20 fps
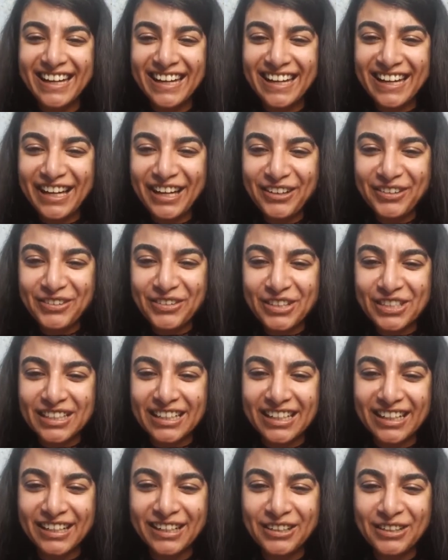Hey
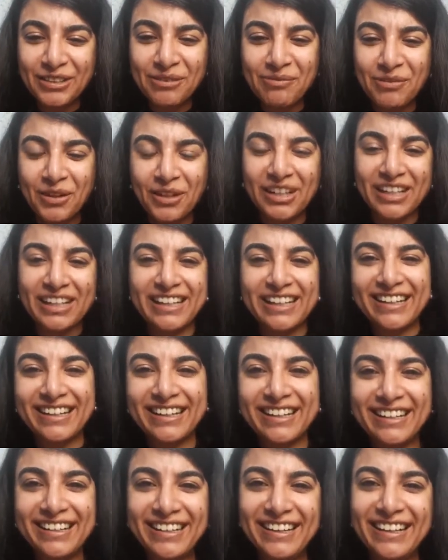Usha, good
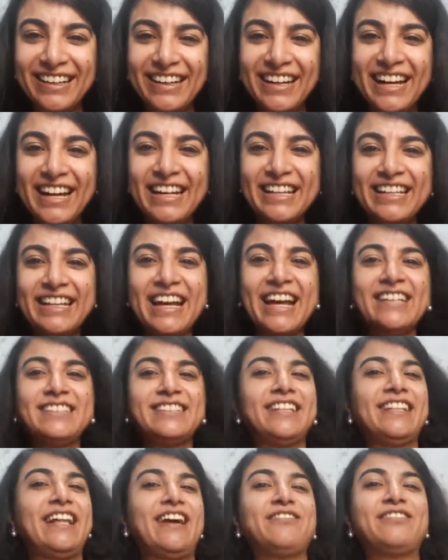morning.
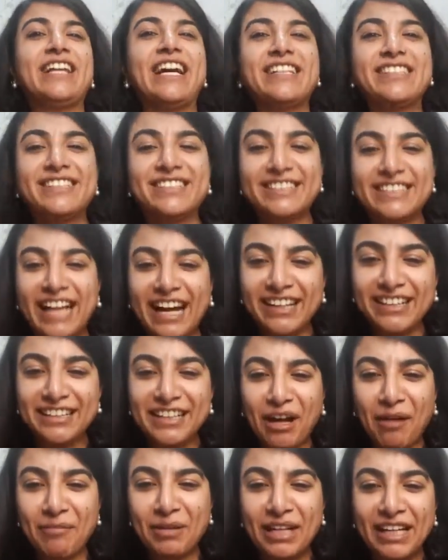Yes, love that sun
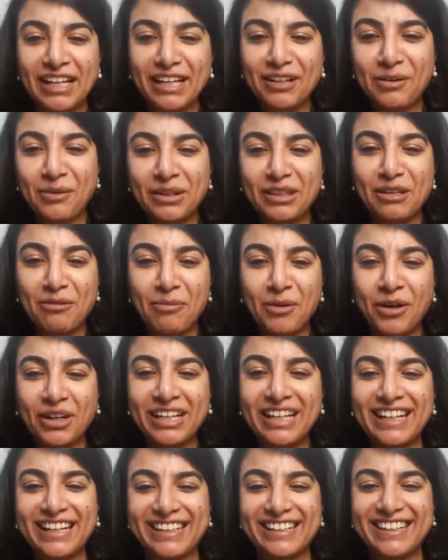coming in with the
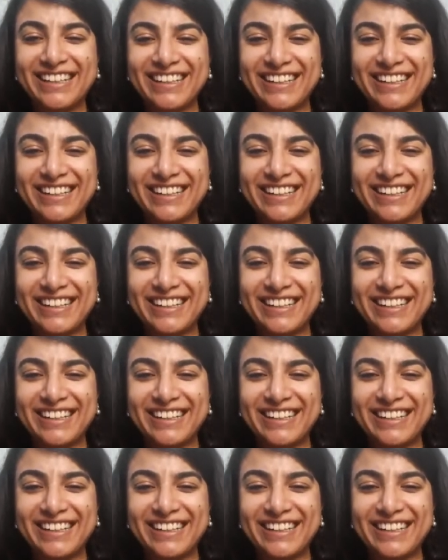morning.